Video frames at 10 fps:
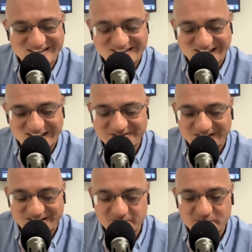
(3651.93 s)
take it to
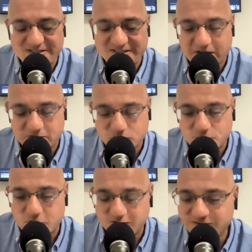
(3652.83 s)
next level, because the
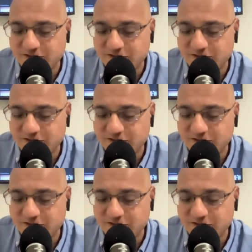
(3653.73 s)
product